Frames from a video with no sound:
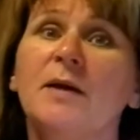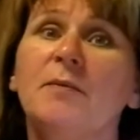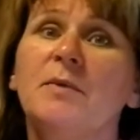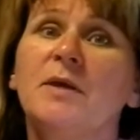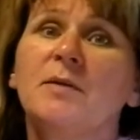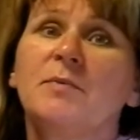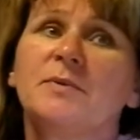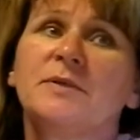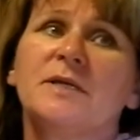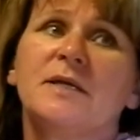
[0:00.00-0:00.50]

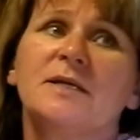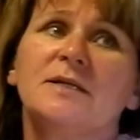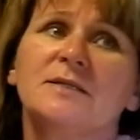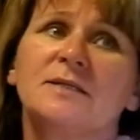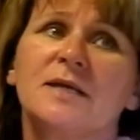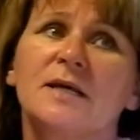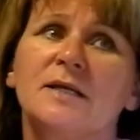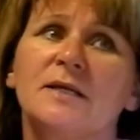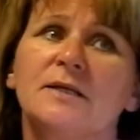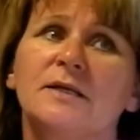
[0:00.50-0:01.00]
make potato
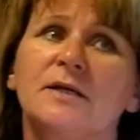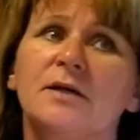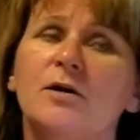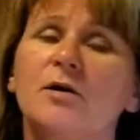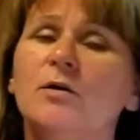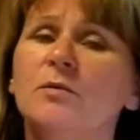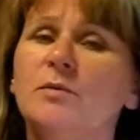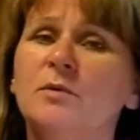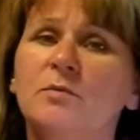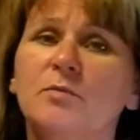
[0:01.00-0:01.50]
salad at
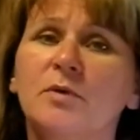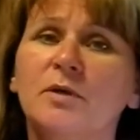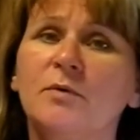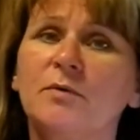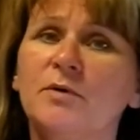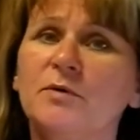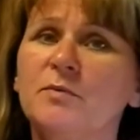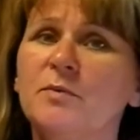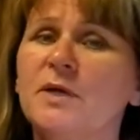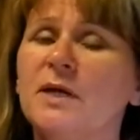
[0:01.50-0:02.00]
home to bring
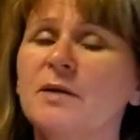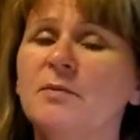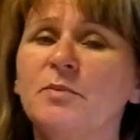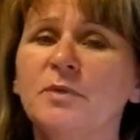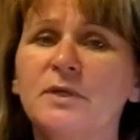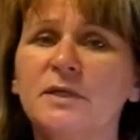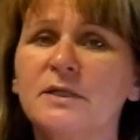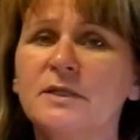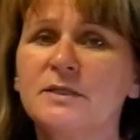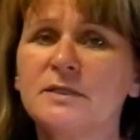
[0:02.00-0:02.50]
with me. I put
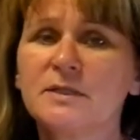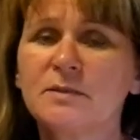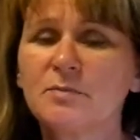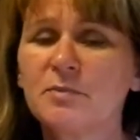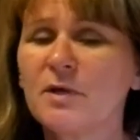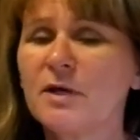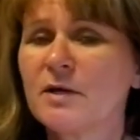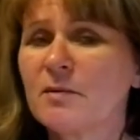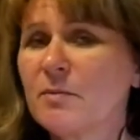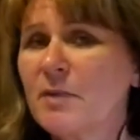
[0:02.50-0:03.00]
it in a
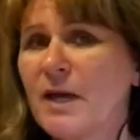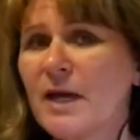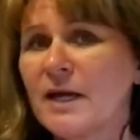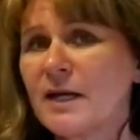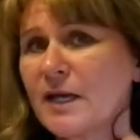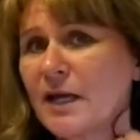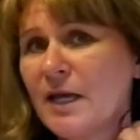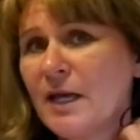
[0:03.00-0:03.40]
Ziploc bag.